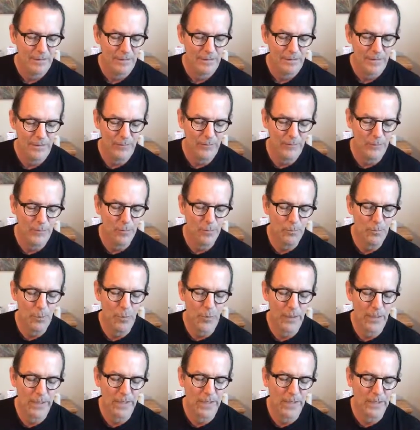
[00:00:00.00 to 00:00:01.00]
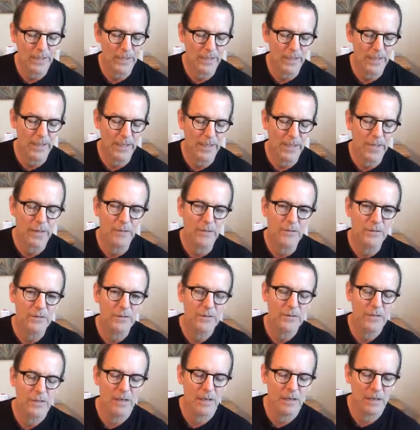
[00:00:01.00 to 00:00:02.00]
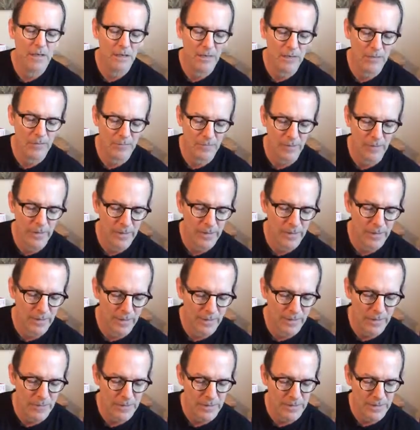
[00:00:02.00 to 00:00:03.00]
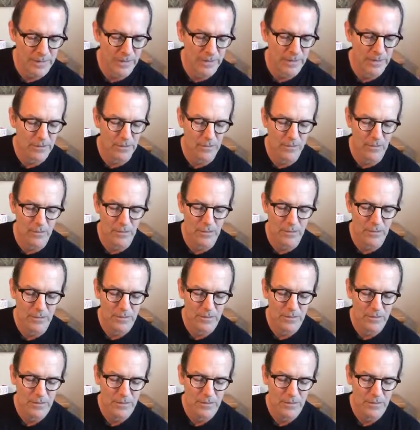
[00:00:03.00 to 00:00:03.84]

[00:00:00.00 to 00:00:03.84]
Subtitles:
If you point out the errors of another's ego,